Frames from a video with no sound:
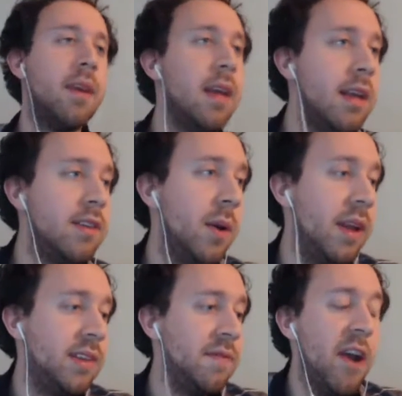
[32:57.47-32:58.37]
So
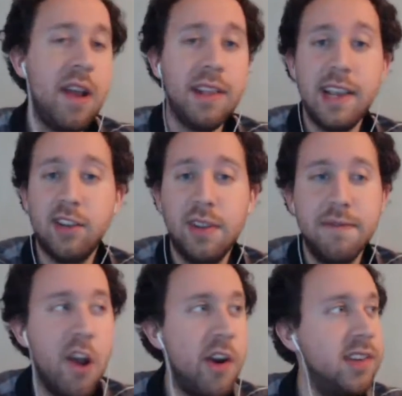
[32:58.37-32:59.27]
it's actually
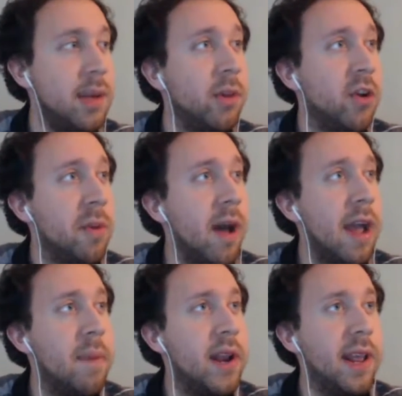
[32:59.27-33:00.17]
very similar in my
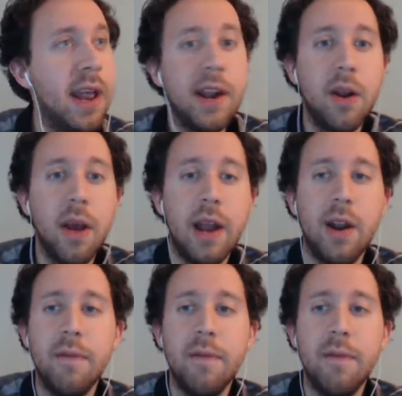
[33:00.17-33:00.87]
opinion. I don't know if